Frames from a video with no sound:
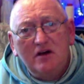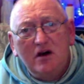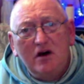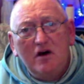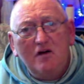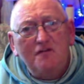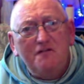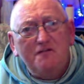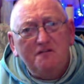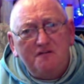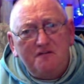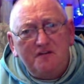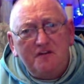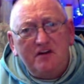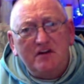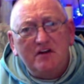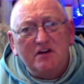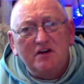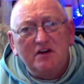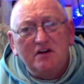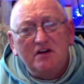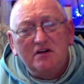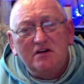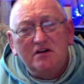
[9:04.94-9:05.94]
of
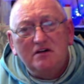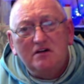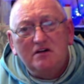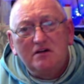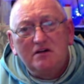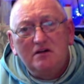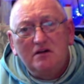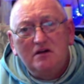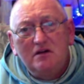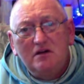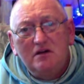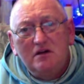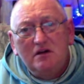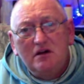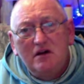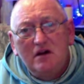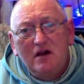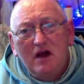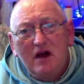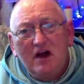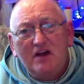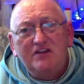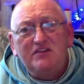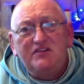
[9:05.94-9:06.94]
fear
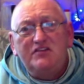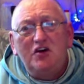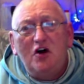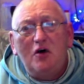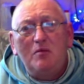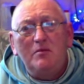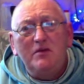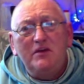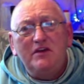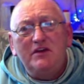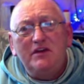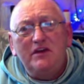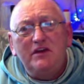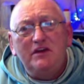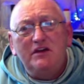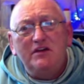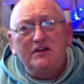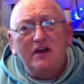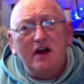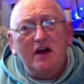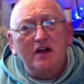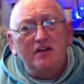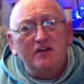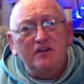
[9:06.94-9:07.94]
and domineered
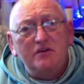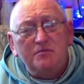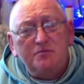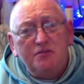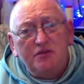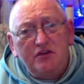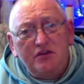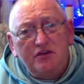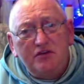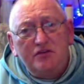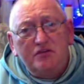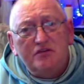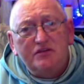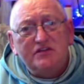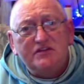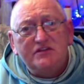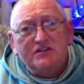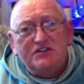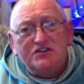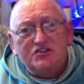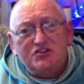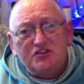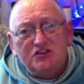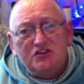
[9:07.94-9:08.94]
and abused the
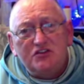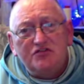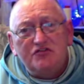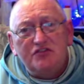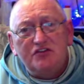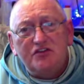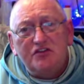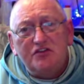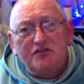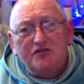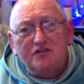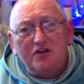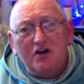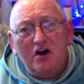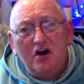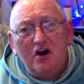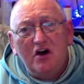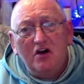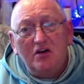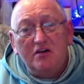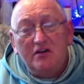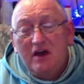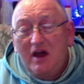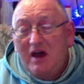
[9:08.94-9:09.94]
children of
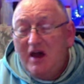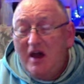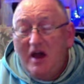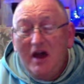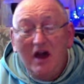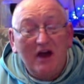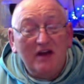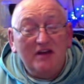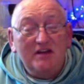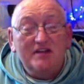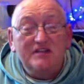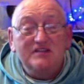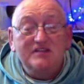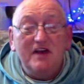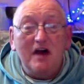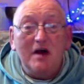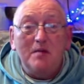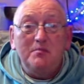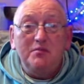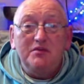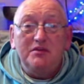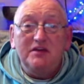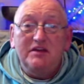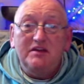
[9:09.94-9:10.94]
God. And it's
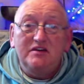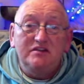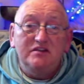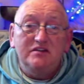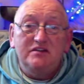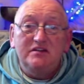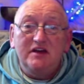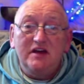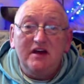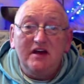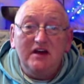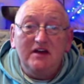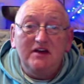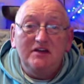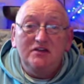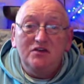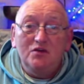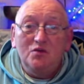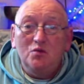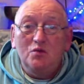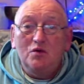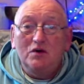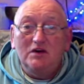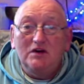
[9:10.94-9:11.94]
happening today in the
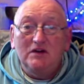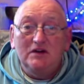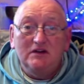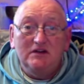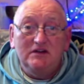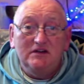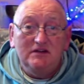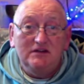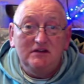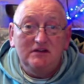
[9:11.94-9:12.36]
world.